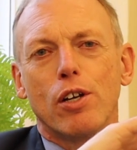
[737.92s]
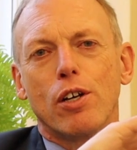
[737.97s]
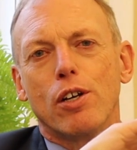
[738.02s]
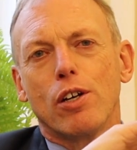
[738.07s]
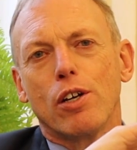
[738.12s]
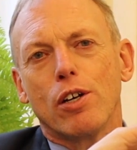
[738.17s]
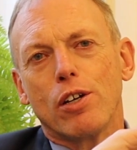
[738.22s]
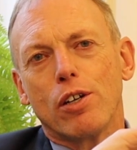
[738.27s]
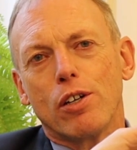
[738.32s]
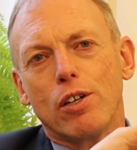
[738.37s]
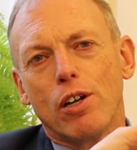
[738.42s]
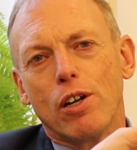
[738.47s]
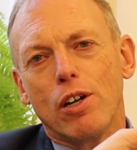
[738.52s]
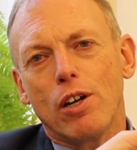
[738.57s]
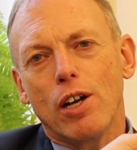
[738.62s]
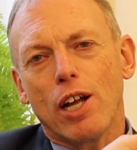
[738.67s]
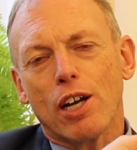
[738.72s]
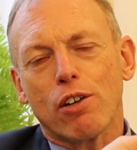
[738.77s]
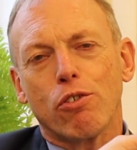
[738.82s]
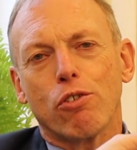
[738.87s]

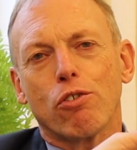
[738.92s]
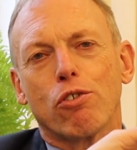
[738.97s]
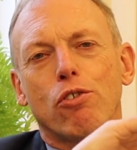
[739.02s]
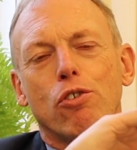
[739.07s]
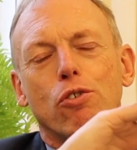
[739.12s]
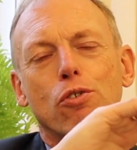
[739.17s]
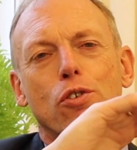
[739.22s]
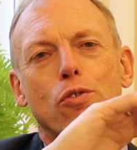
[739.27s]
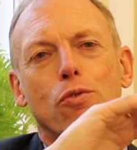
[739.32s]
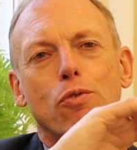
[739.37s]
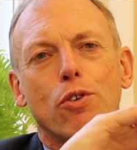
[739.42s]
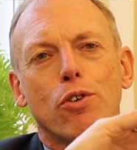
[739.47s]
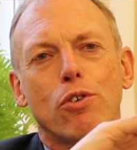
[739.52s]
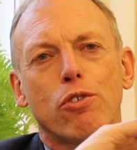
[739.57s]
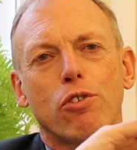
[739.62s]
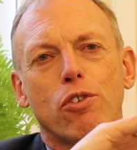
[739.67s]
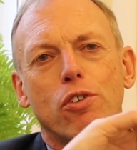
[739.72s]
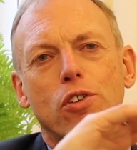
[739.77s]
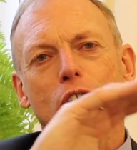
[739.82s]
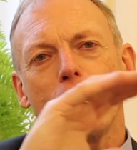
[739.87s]
lecturers at
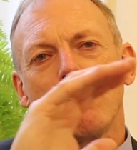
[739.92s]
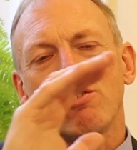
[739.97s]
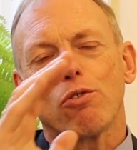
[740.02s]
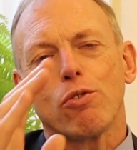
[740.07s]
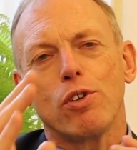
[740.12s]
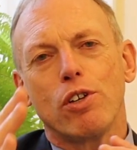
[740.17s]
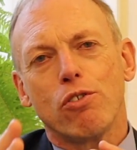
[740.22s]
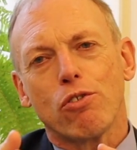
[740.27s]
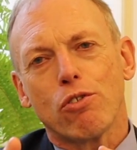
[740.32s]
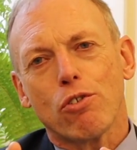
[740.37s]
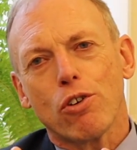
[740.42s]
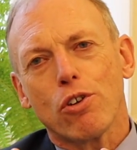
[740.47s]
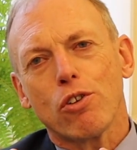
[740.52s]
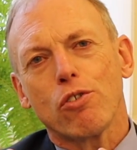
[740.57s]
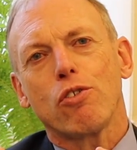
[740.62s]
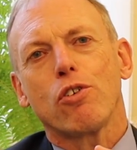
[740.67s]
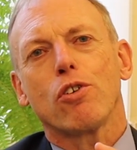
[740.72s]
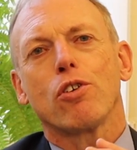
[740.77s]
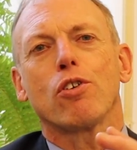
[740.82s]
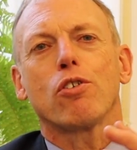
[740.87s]
universities,
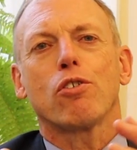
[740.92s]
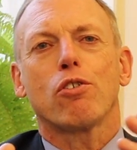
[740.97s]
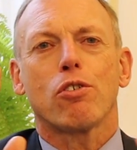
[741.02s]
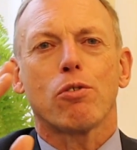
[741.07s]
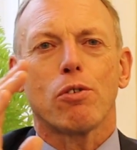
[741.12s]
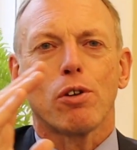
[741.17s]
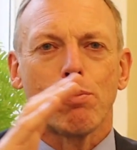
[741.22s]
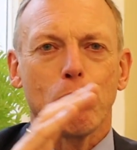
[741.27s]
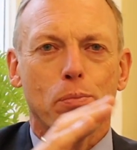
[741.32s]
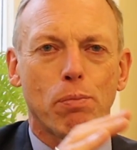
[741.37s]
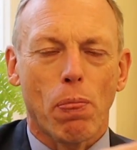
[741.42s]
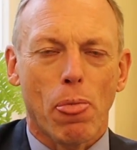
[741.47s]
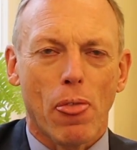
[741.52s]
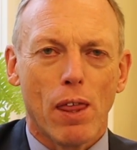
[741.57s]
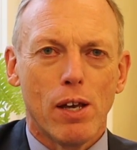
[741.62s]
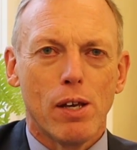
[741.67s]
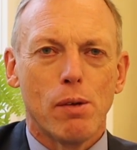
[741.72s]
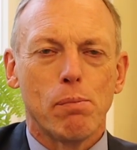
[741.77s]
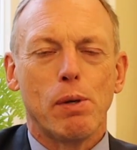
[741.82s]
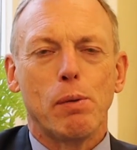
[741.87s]
researchers,
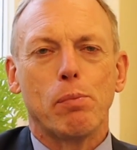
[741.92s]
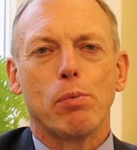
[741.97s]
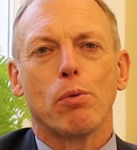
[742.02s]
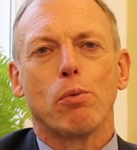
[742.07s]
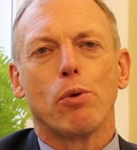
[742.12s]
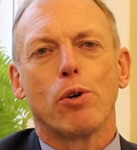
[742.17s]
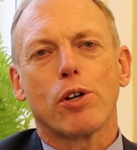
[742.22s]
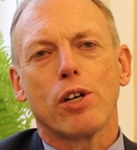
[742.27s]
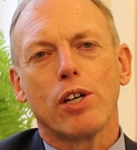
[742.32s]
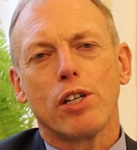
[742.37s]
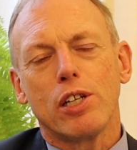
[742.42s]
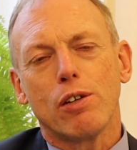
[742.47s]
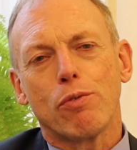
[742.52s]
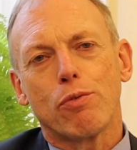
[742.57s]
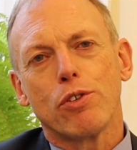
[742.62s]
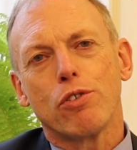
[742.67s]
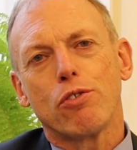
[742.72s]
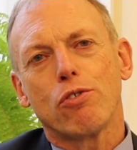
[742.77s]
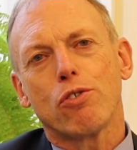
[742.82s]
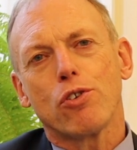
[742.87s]
people working in
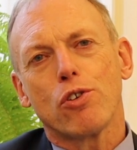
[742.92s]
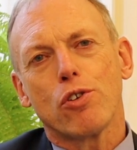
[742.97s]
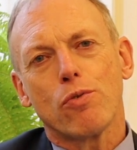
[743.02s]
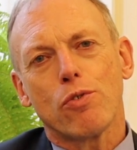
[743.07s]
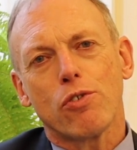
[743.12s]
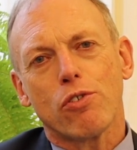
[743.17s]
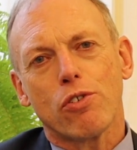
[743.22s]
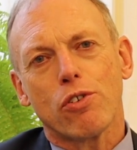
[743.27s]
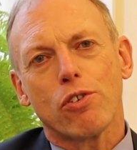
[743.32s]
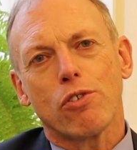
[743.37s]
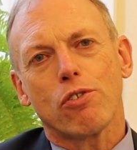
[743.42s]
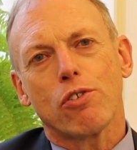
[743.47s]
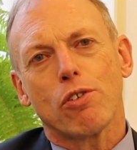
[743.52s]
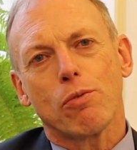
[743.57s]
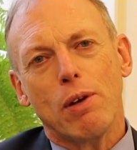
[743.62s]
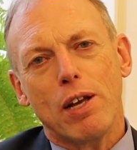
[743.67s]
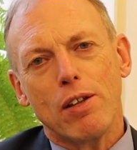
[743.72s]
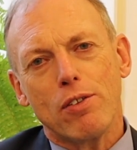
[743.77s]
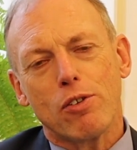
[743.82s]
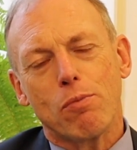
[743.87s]
different services,
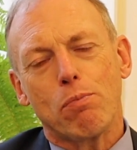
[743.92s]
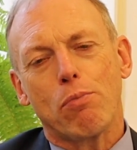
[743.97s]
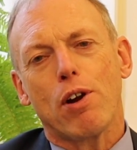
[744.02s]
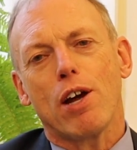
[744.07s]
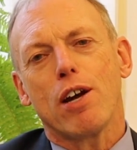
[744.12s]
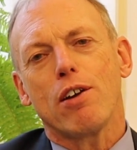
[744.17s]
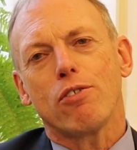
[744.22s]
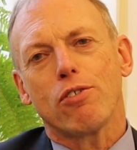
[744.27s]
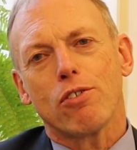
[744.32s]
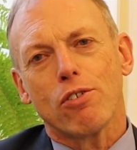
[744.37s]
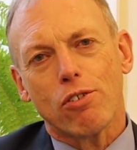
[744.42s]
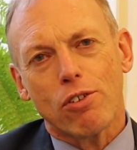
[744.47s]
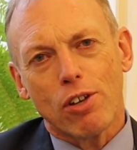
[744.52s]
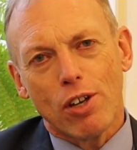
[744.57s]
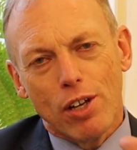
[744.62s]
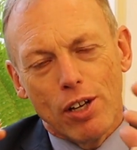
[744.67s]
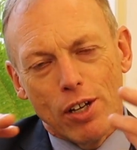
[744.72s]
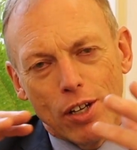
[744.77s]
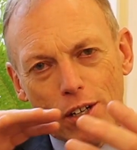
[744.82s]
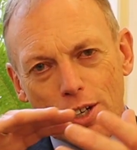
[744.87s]
enterprises.
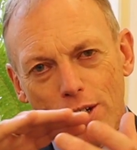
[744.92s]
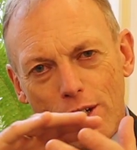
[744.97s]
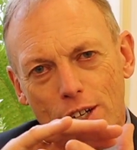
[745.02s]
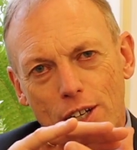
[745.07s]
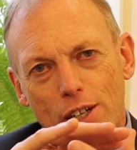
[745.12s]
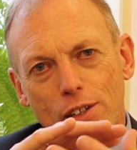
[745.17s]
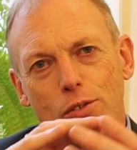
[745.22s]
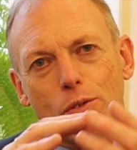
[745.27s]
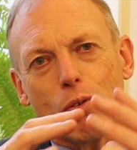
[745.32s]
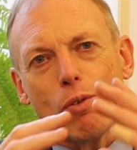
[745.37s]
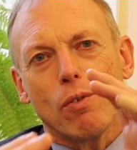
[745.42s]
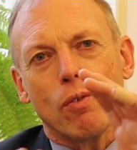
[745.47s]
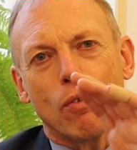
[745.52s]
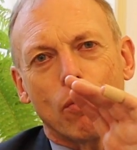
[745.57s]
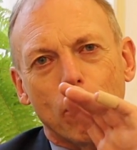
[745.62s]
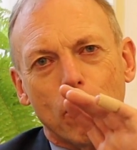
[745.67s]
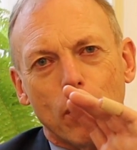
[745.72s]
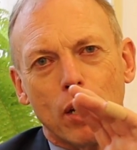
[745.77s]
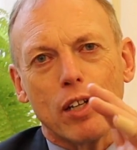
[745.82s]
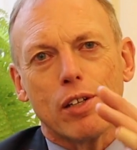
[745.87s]
And
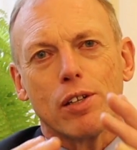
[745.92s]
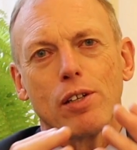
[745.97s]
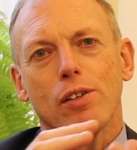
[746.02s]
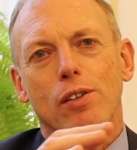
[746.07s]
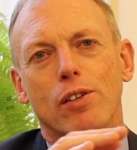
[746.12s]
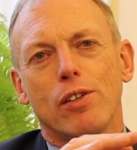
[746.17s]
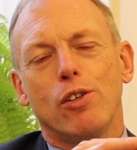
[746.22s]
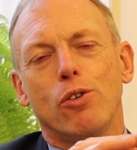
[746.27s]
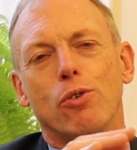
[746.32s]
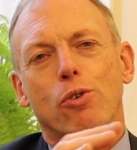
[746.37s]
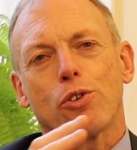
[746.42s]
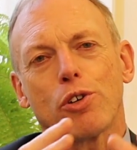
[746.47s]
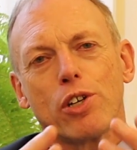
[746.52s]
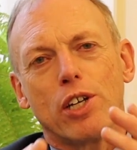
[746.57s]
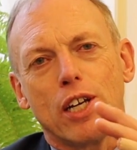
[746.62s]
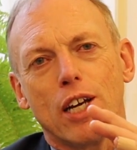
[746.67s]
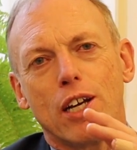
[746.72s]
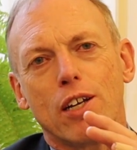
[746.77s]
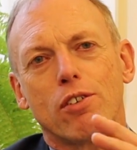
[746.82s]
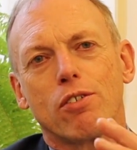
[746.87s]
when you
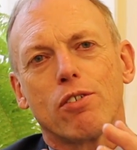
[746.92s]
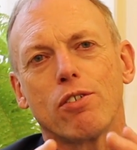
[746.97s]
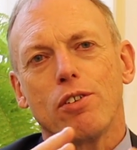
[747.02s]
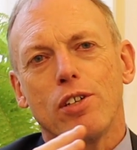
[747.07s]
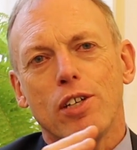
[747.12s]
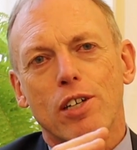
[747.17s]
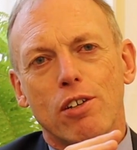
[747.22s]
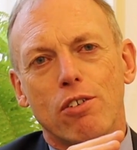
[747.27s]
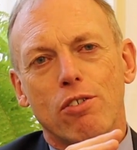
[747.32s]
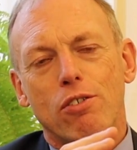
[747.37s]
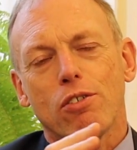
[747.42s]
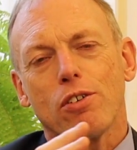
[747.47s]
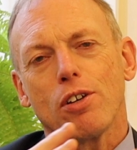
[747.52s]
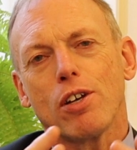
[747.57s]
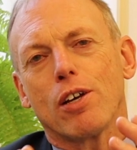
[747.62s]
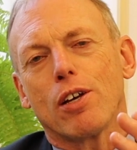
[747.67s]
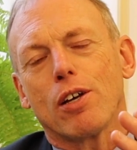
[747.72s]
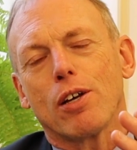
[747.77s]
create these